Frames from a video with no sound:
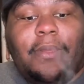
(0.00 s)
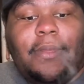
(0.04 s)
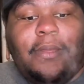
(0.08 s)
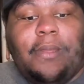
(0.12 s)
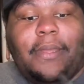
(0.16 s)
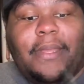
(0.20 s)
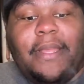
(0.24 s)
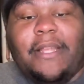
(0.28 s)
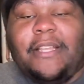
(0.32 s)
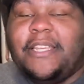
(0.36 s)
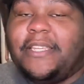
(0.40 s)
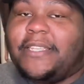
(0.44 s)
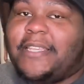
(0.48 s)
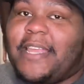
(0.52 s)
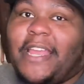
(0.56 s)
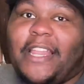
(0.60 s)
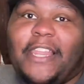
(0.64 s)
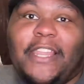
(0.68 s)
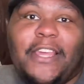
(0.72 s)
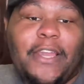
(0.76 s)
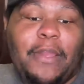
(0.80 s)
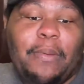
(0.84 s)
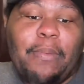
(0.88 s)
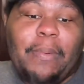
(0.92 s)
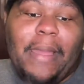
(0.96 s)
It just ain't
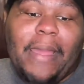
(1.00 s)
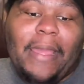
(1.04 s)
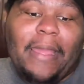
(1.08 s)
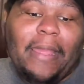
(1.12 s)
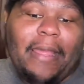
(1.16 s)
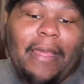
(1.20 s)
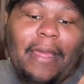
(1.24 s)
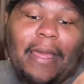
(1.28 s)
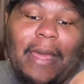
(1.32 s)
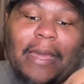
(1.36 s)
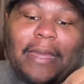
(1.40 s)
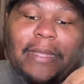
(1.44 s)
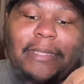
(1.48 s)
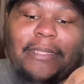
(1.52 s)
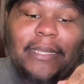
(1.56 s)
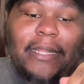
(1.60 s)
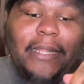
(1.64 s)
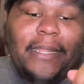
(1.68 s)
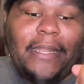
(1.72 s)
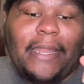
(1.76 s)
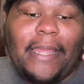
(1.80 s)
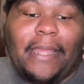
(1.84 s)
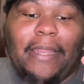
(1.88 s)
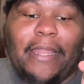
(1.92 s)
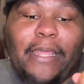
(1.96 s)
looking right. I can tell it
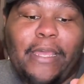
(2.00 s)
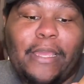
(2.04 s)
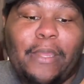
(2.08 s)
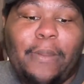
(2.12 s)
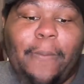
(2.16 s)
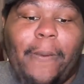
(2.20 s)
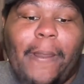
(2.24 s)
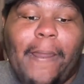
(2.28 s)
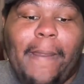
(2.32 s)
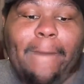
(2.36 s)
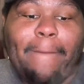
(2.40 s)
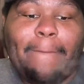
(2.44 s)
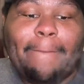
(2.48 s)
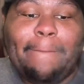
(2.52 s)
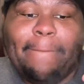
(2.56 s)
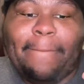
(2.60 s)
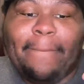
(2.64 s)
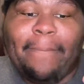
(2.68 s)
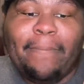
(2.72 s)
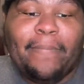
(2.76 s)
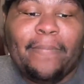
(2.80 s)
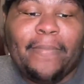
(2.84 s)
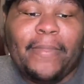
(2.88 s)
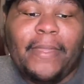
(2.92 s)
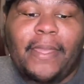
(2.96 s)
ain't looking right.
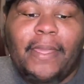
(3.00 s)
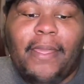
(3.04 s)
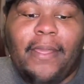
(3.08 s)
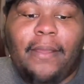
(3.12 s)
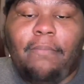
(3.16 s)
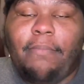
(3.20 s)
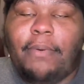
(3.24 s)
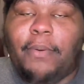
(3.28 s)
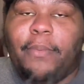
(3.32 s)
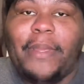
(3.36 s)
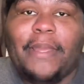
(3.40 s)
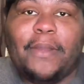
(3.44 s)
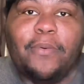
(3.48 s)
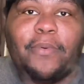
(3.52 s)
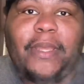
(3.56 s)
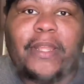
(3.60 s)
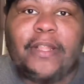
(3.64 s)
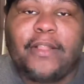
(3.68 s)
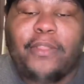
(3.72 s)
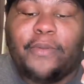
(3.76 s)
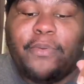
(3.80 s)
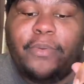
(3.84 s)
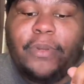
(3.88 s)
But we gonna get through